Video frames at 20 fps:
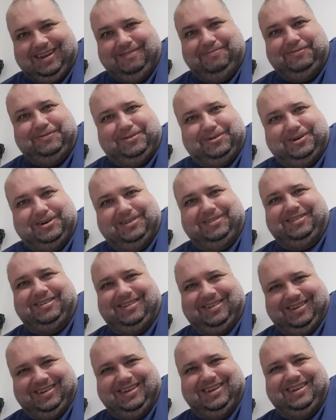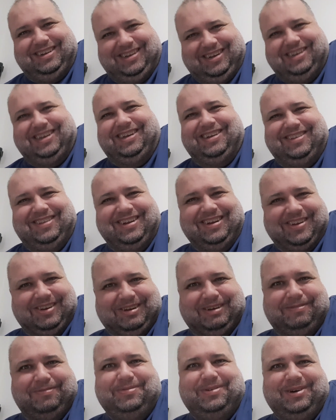Of course, you
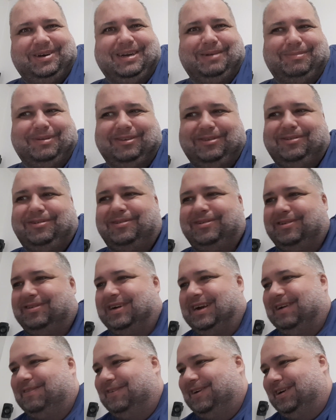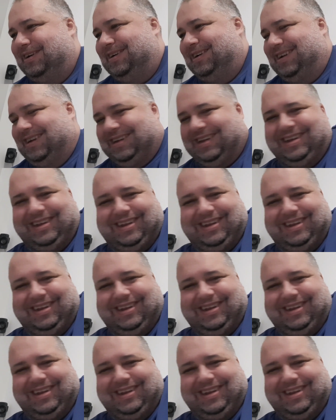don't offer them a screwdriver.